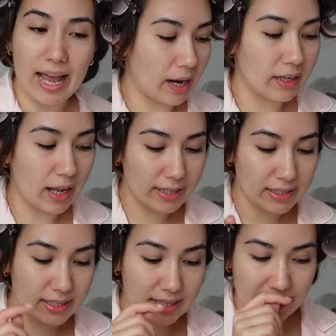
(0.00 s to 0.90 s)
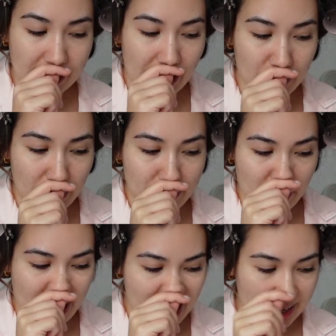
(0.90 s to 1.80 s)
I'd like to say now I'm
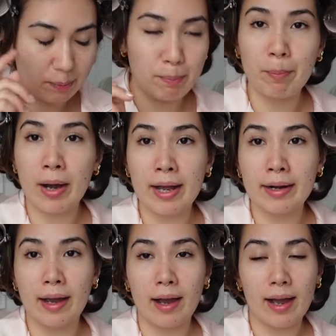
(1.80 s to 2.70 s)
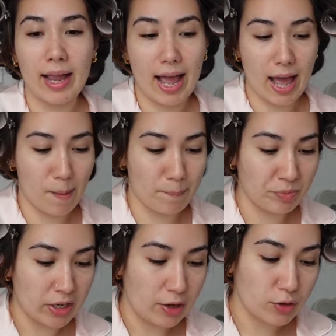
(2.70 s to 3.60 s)
back, but I am
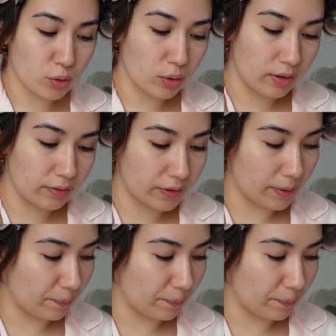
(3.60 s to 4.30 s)
sort of